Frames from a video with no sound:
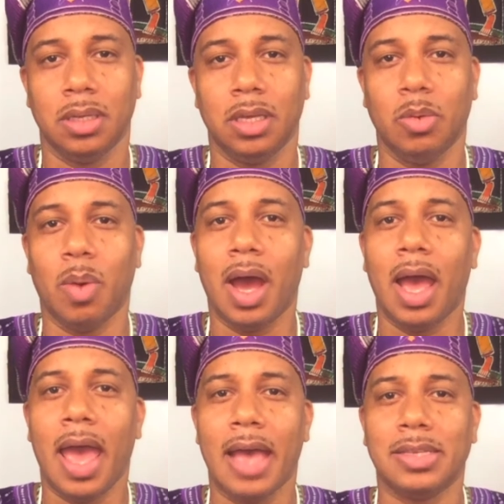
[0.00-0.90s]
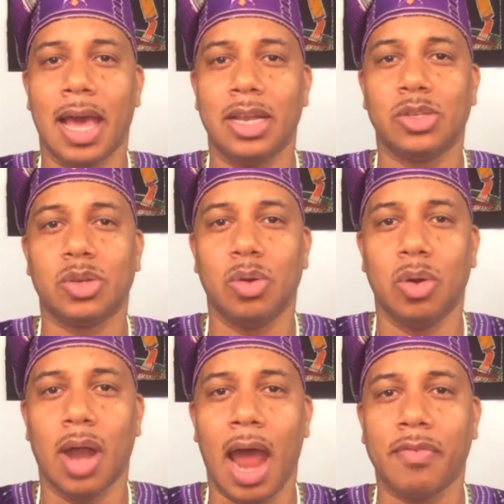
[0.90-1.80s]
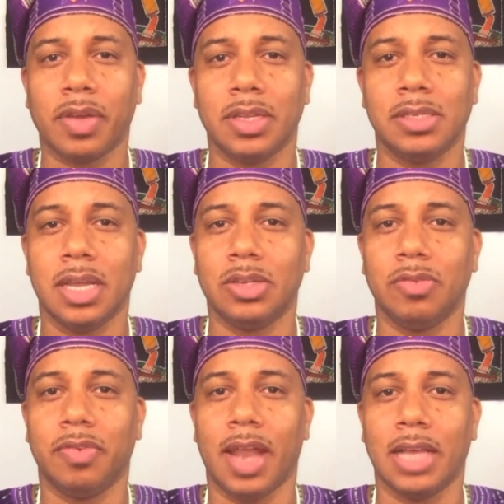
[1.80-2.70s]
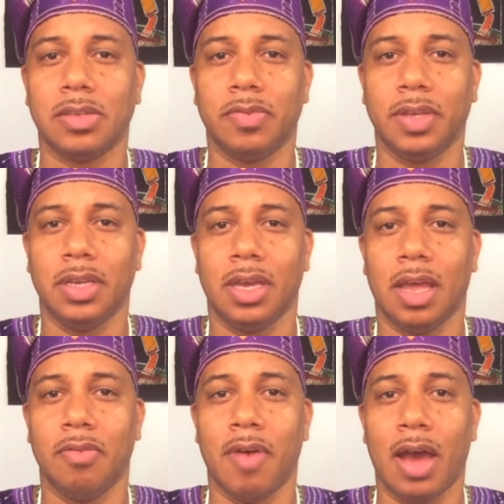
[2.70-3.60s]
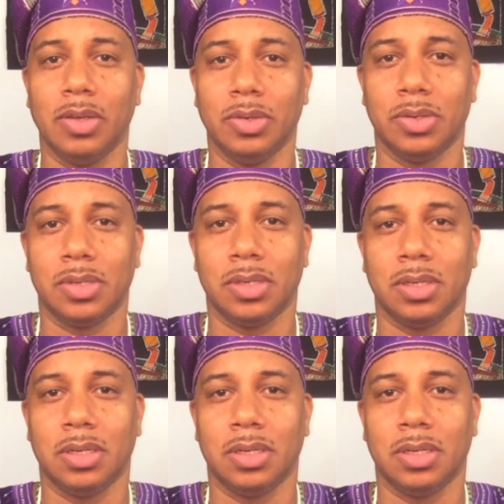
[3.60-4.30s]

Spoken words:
IWA has at its core African-centered philosophy and values.